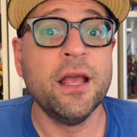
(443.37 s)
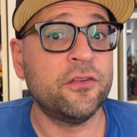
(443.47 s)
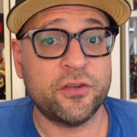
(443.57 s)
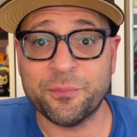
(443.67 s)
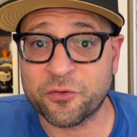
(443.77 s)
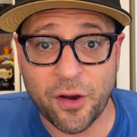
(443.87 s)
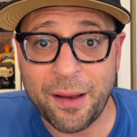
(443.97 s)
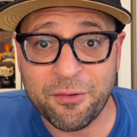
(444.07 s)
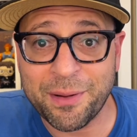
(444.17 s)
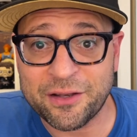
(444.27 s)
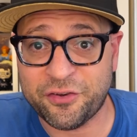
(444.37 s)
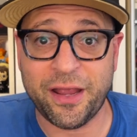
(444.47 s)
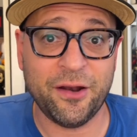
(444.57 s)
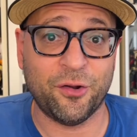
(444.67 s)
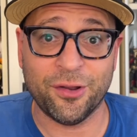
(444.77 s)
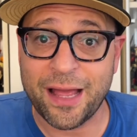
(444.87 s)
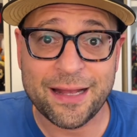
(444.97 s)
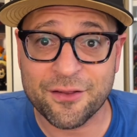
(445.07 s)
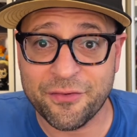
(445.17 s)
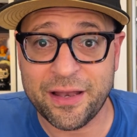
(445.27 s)
subscribe to my channel,
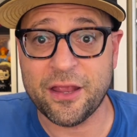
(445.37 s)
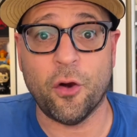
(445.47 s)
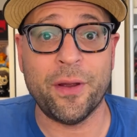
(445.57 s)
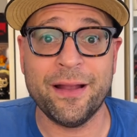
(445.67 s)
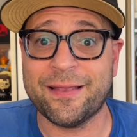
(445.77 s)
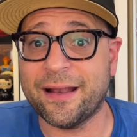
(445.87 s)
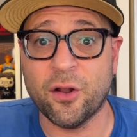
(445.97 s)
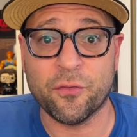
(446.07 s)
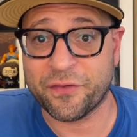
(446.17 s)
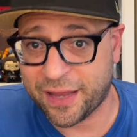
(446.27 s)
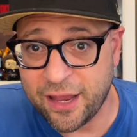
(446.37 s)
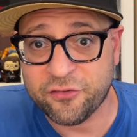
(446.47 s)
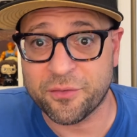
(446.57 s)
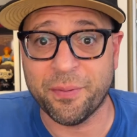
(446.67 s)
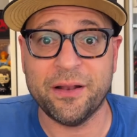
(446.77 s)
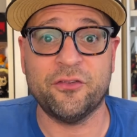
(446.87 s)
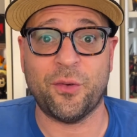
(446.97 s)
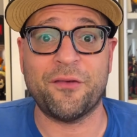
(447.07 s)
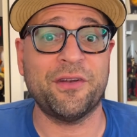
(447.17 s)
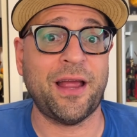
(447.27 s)
like the video, hit that notification button so
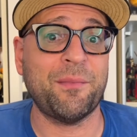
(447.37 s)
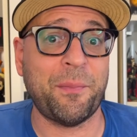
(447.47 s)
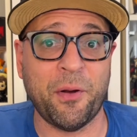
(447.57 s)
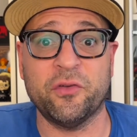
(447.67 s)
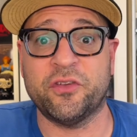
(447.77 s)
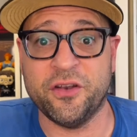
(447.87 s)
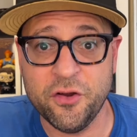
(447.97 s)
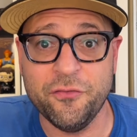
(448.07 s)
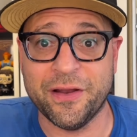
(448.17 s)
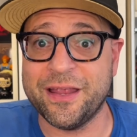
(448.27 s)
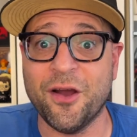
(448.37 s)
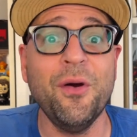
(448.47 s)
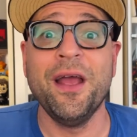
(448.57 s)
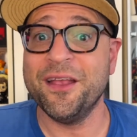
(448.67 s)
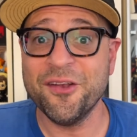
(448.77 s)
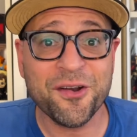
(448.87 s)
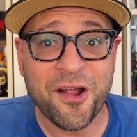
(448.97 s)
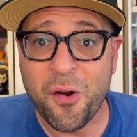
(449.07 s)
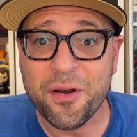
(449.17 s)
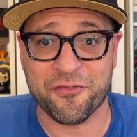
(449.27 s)
every time I post a new video, you're
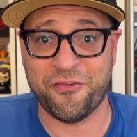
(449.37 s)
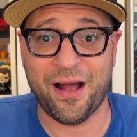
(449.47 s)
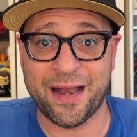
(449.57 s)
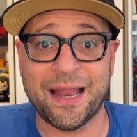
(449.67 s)
notified.